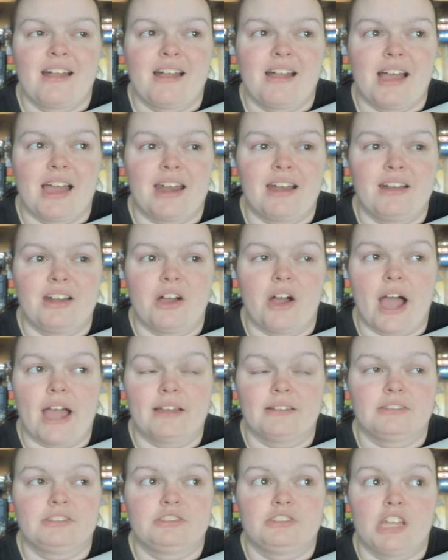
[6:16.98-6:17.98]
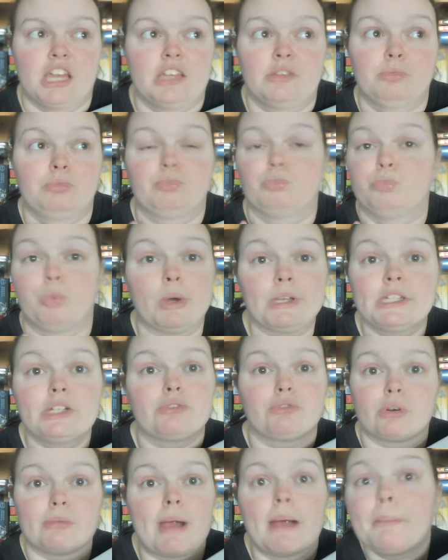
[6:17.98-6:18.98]
I don't know, I it wasn't
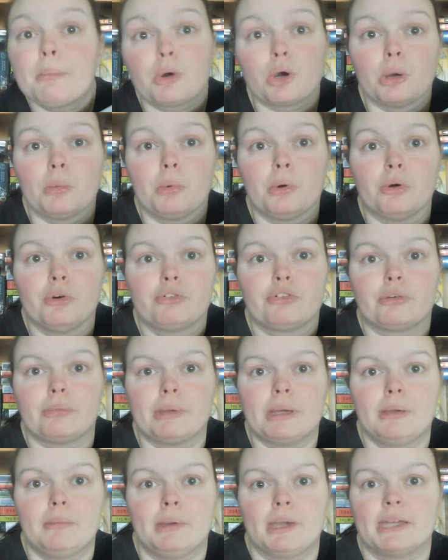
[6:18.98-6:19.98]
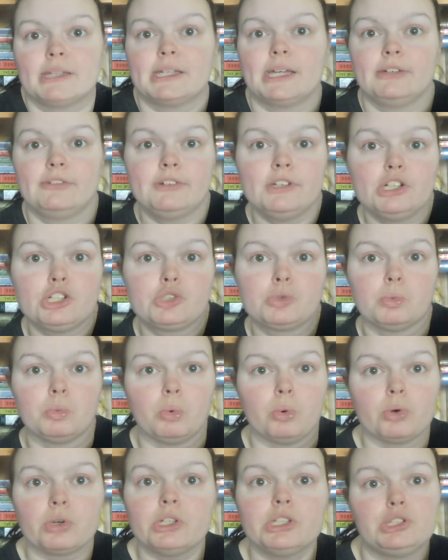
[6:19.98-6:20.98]
memorable for me because I finished
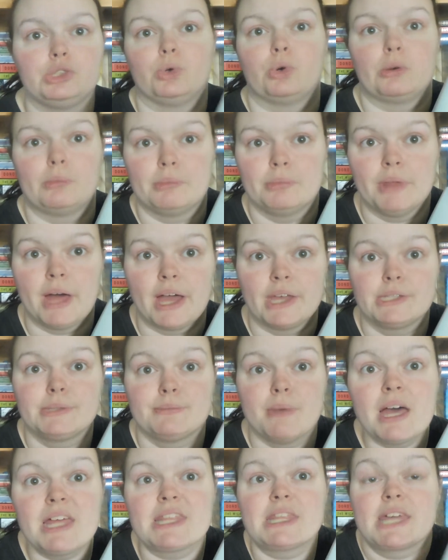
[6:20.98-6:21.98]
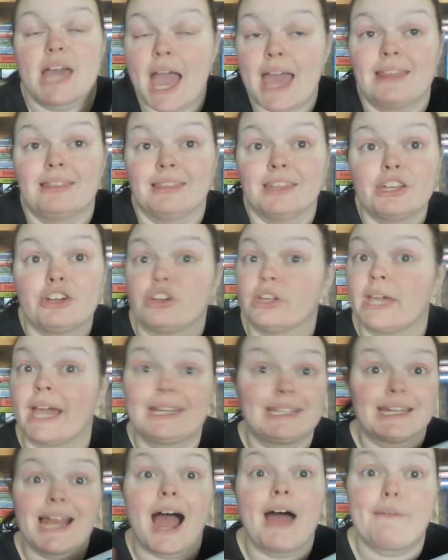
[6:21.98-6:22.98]
War Storm last month and literally I
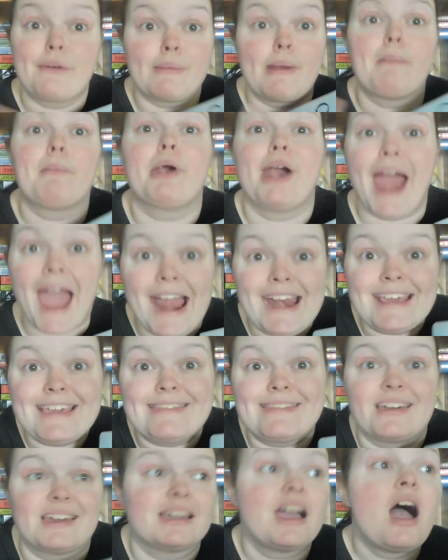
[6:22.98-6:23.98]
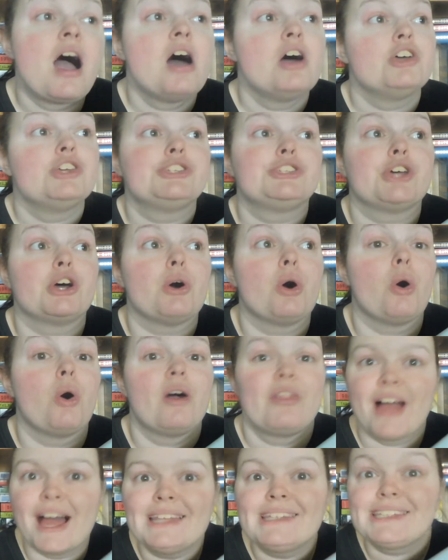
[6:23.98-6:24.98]
did not remember anything. So
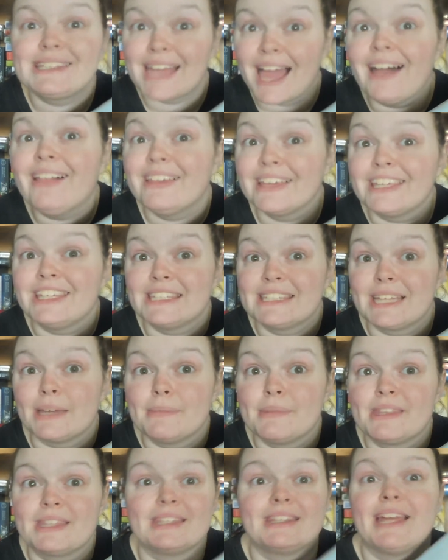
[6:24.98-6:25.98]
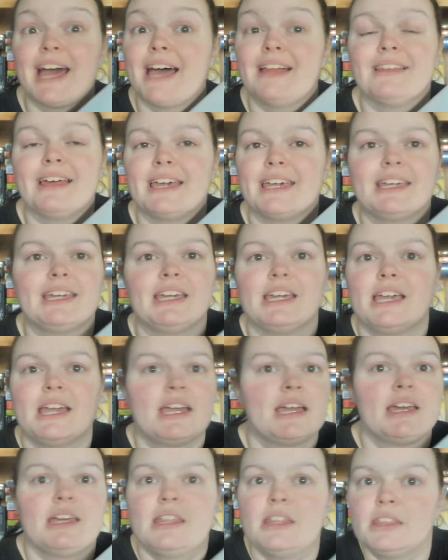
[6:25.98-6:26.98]
that's telling you something that like
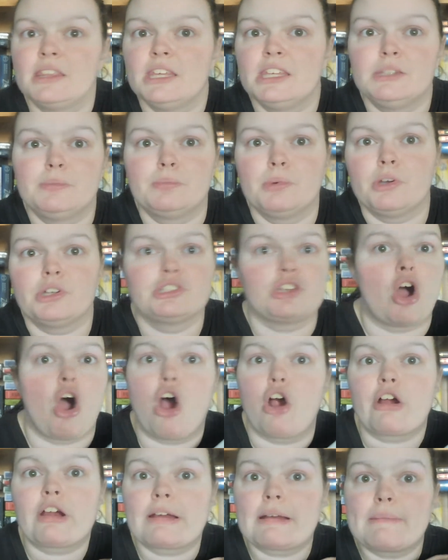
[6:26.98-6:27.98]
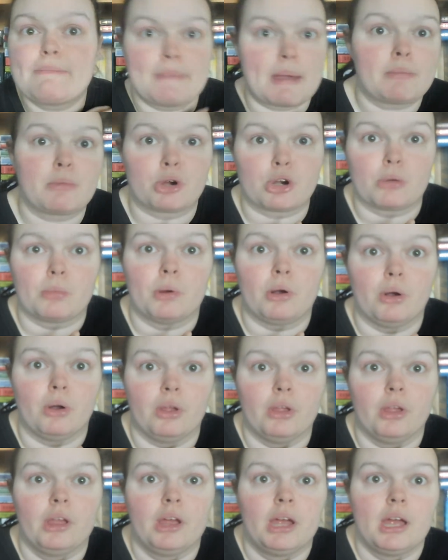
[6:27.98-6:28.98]
these books aren't
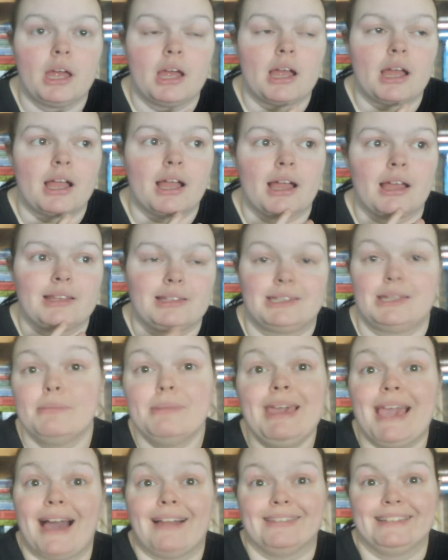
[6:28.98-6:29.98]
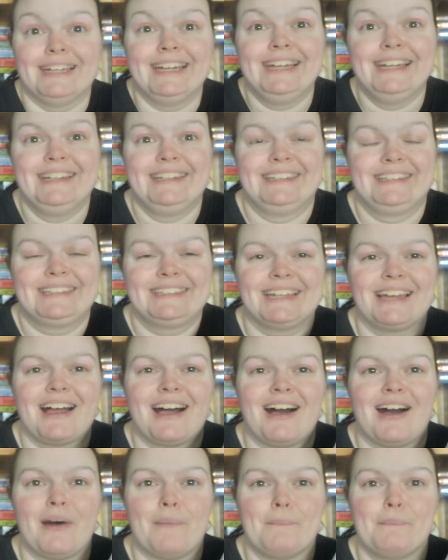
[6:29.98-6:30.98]
memorable, to me at least,
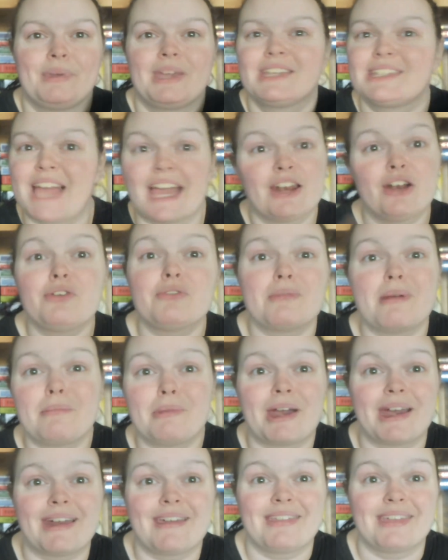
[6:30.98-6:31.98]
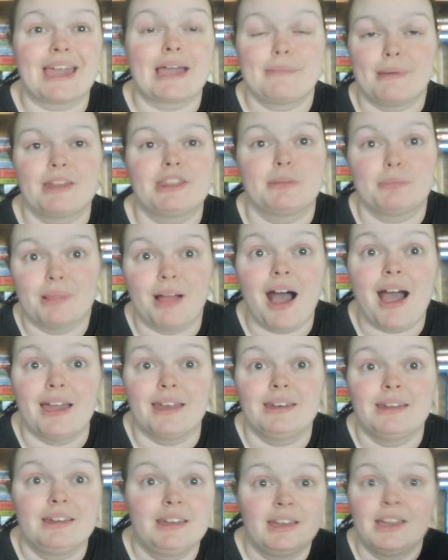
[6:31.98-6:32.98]
um, because I don't remember anything about the plot.
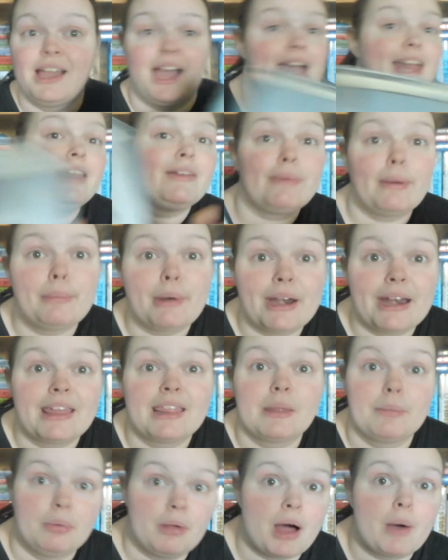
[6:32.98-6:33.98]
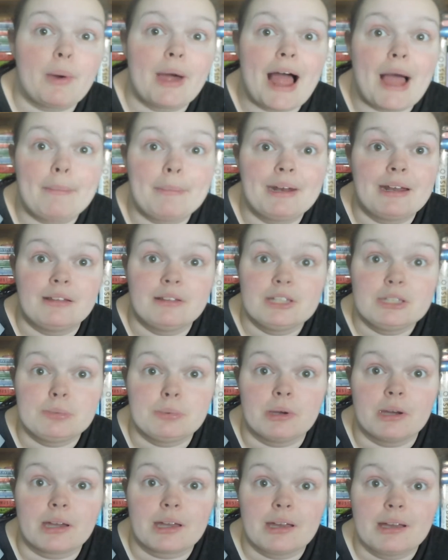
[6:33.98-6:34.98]
I didn't remember any of the plot what happened in this
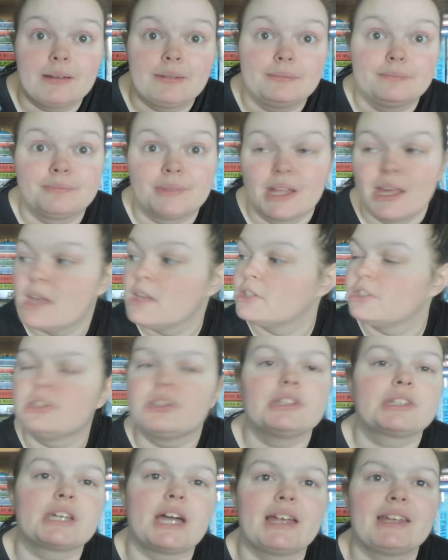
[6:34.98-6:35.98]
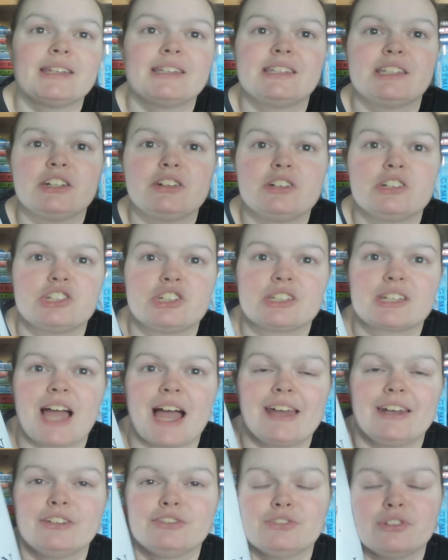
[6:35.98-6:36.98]
book. So this, this series just
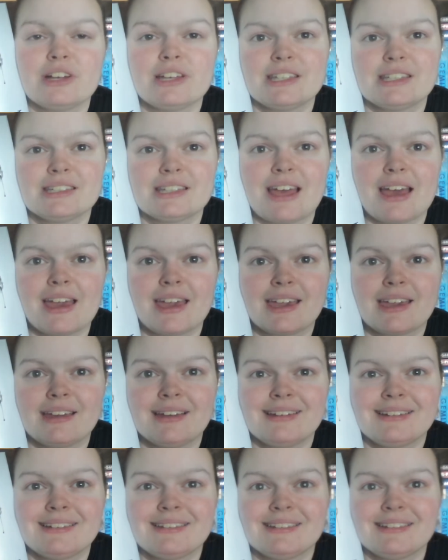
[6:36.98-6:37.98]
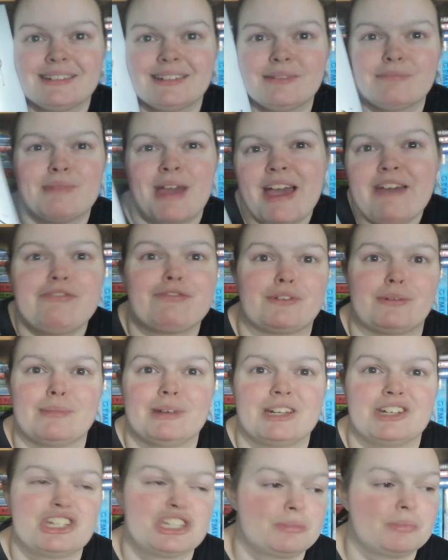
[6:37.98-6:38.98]
kind of was like meh for
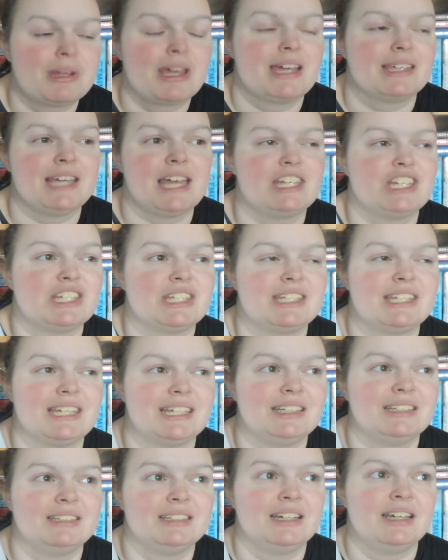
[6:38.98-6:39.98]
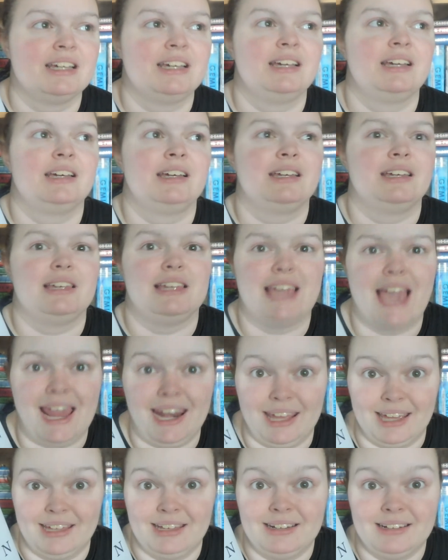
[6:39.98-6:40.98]
me, just because I just didn't get
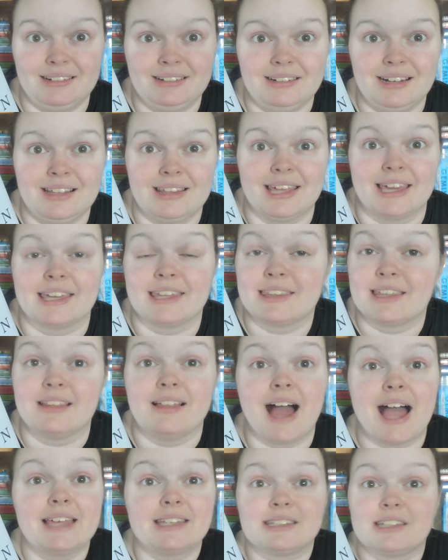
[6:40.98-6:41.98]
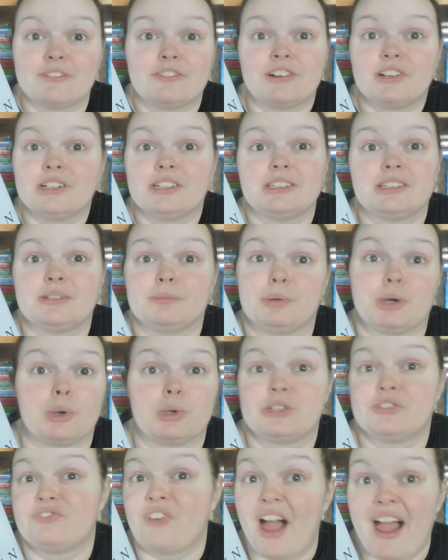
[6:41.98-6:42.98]
it. Like the last, the first book
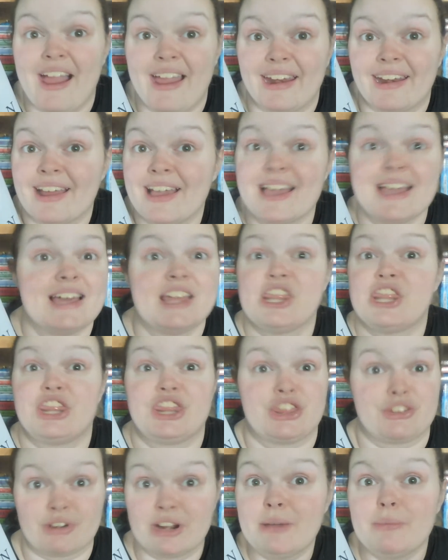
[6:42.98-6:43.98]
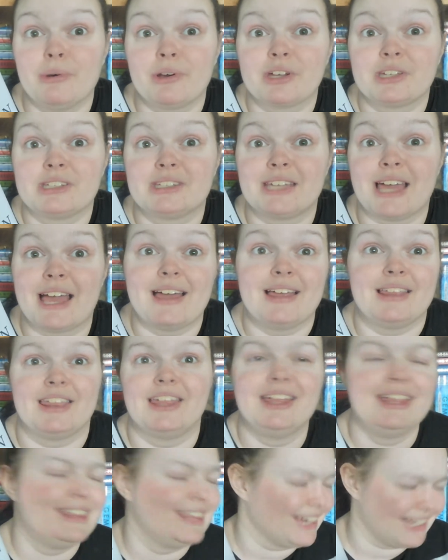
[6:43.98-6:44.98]
was fine. Three books,
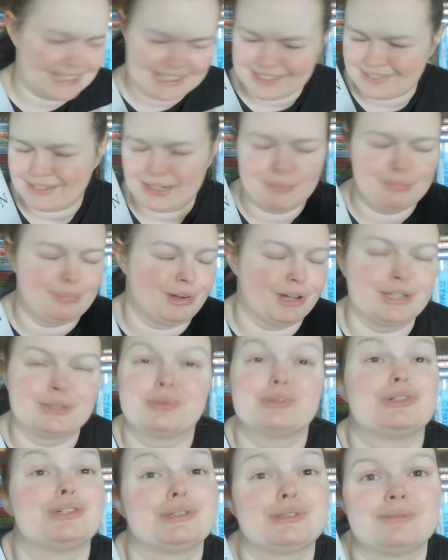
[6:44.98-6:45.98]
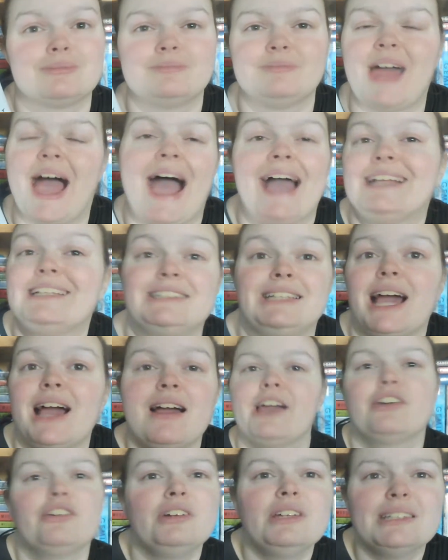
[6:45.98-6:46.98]
the next three books were just I,
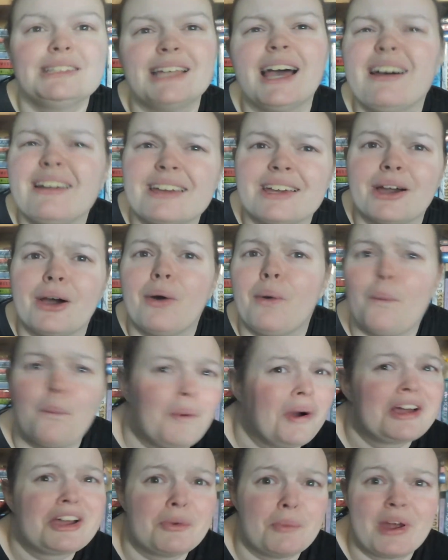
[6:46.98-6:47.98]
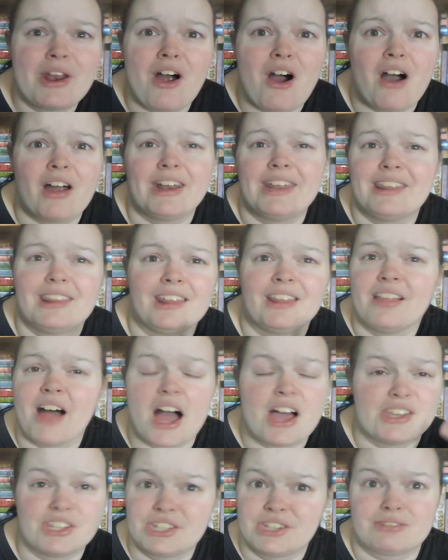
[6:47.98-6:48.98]
I couldn't tell you what went on in the
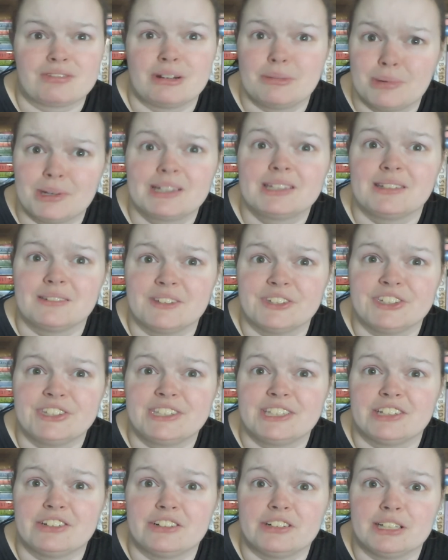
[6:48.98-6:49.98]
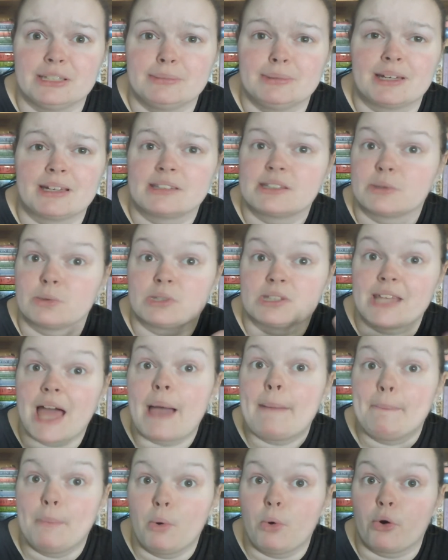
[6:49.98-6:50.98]
last three books of this series because it was
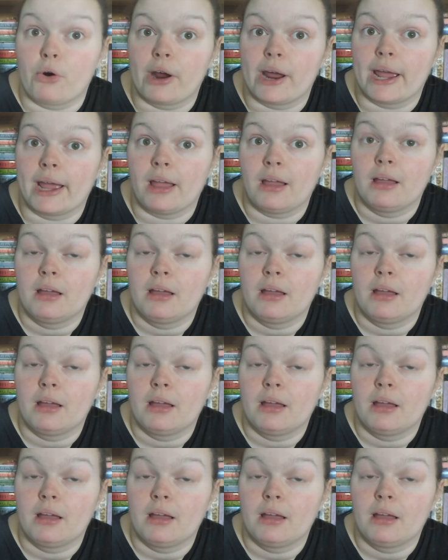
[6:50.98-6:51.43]
that boring.